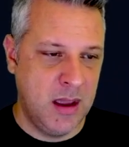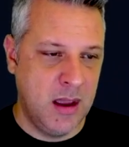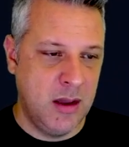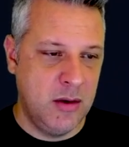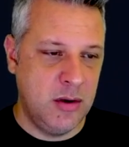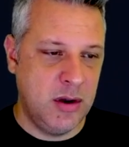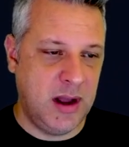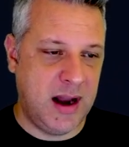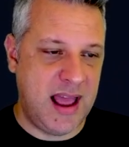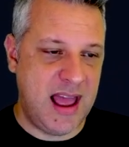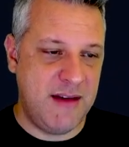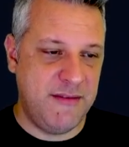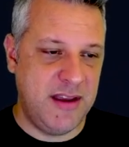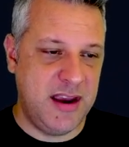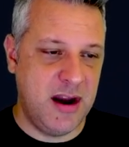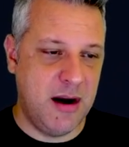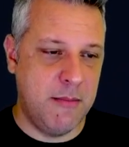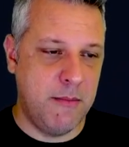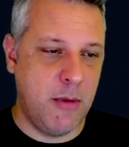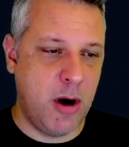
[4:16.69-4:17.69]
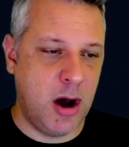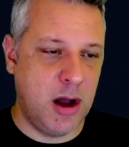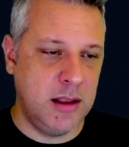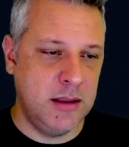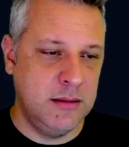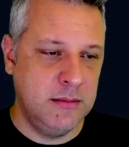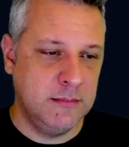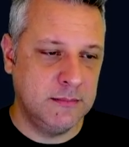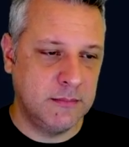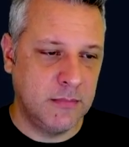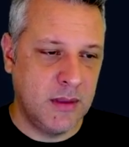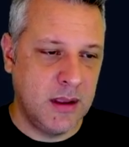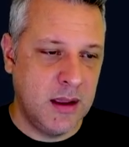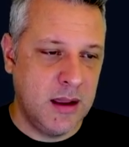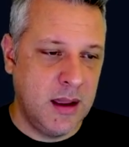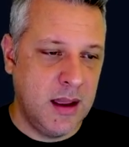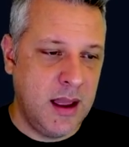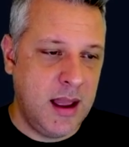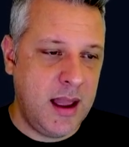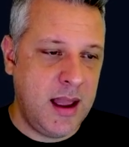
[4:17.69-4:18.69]
You're gonna have here a mod,
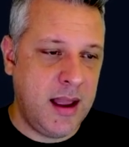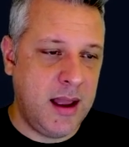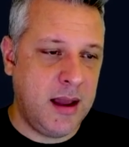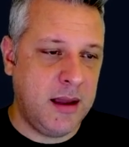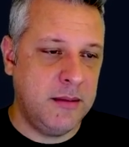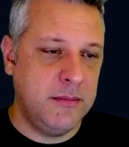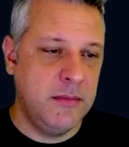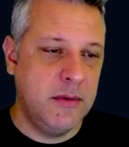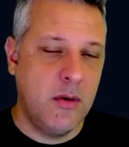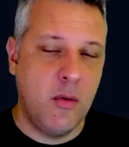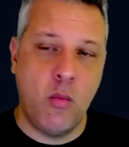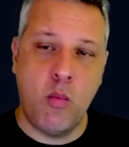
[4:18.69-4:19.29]
and